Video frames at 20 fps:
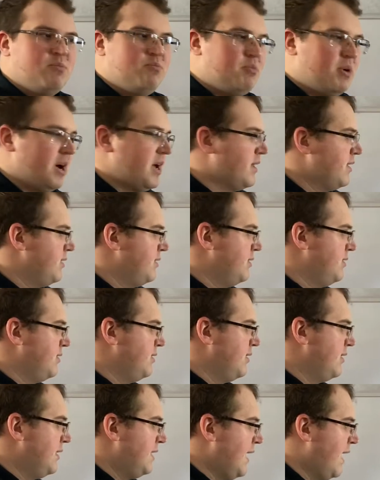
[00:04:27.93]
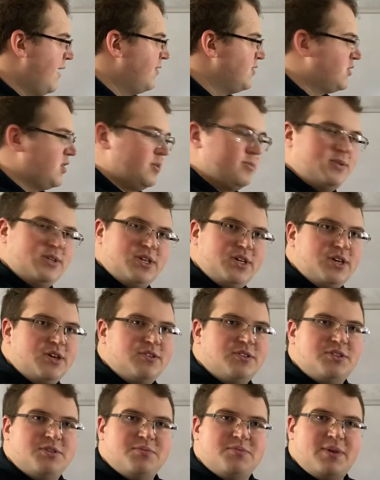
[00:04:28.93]
but now it's up to
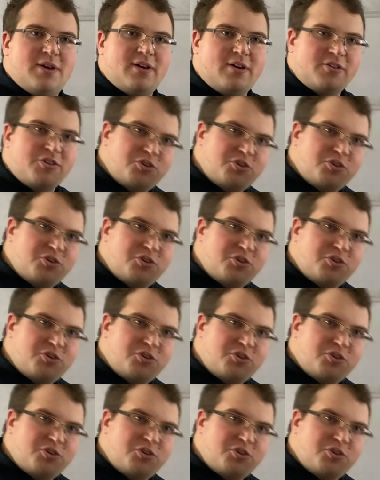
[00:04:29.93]
you are